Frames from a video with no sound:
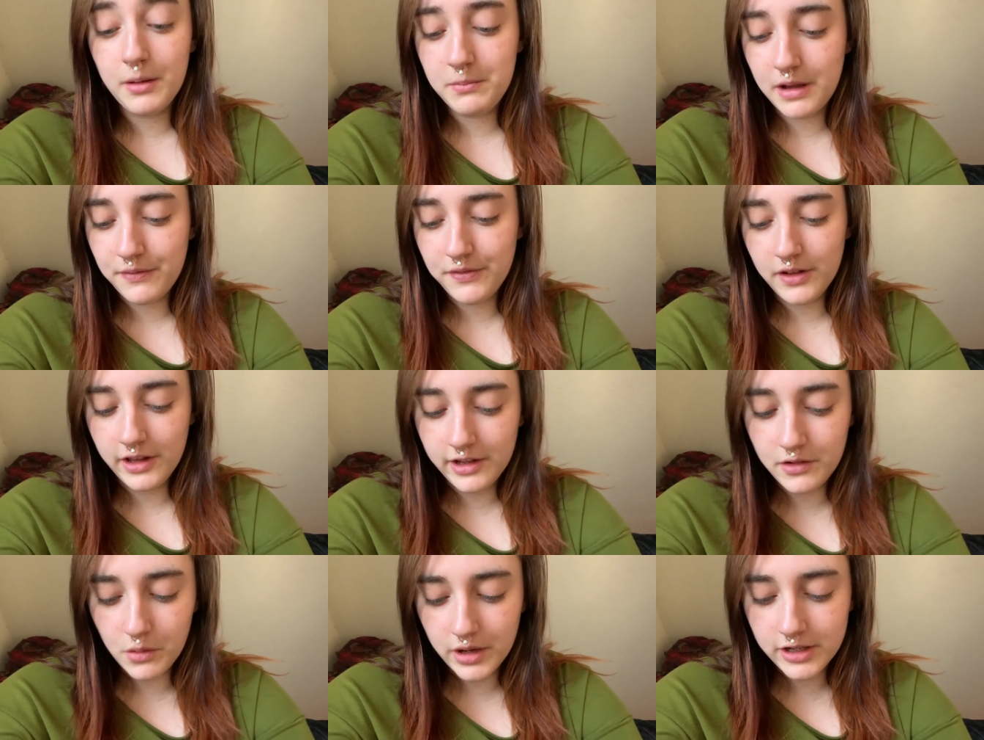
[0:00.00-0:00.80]

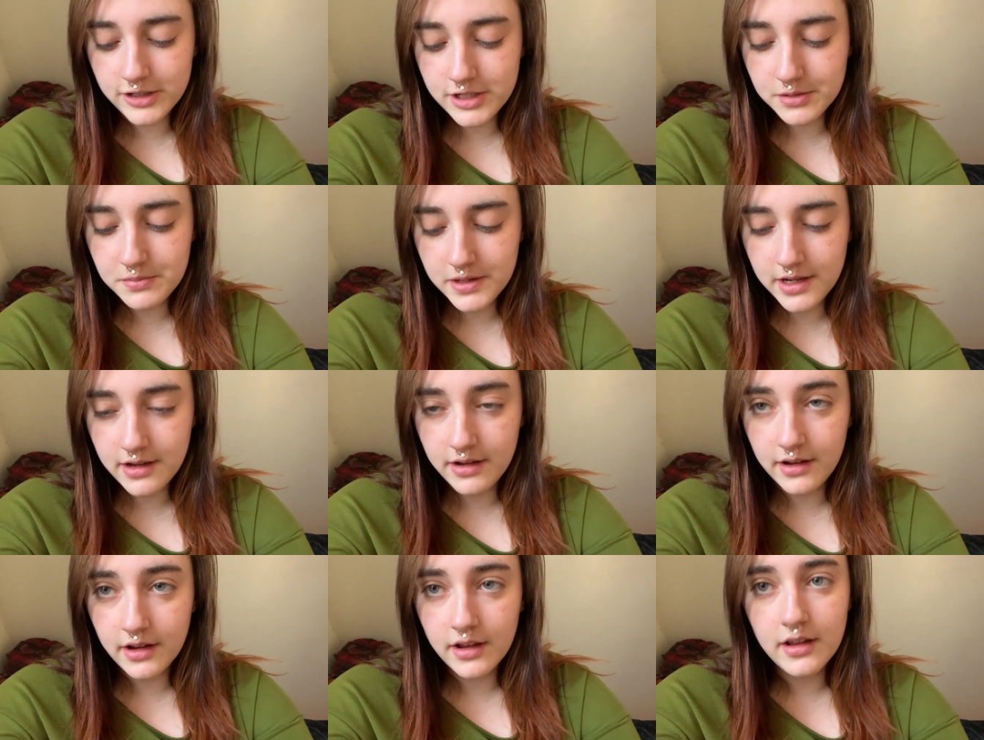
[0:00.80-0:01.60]
definitely going to
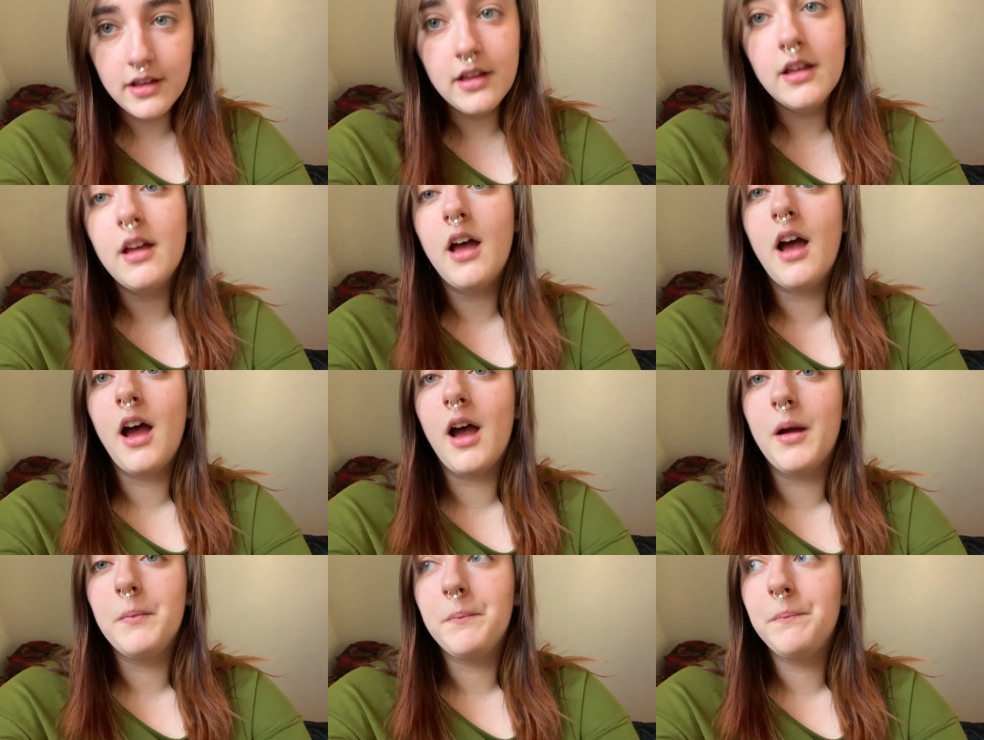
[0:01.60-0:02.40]
be
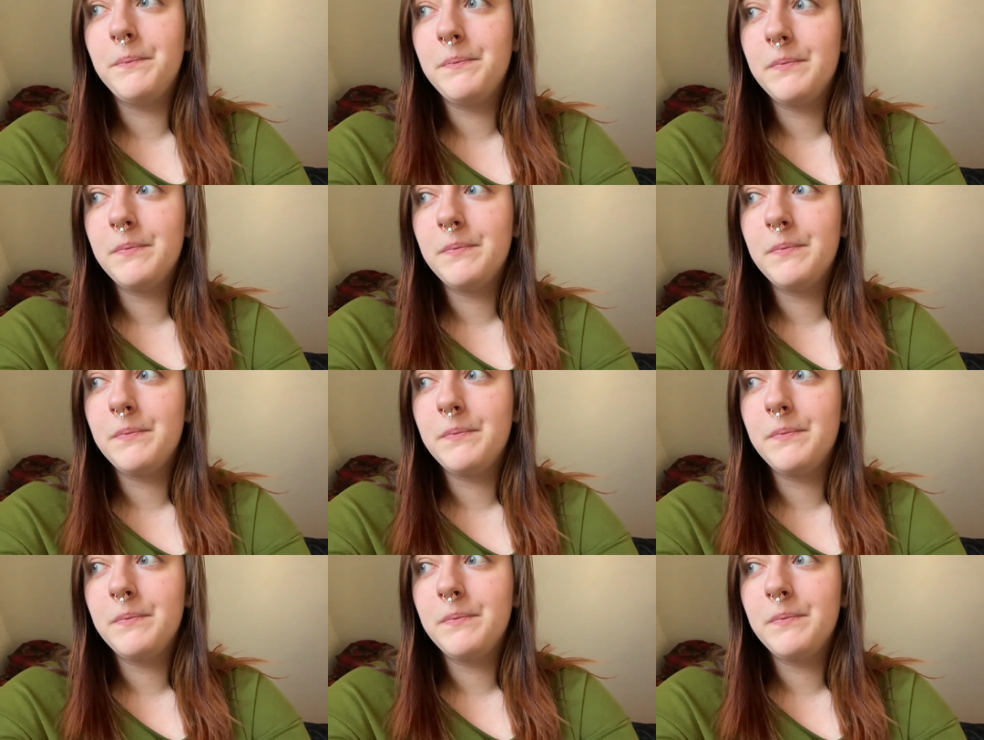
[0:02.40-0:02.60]
um,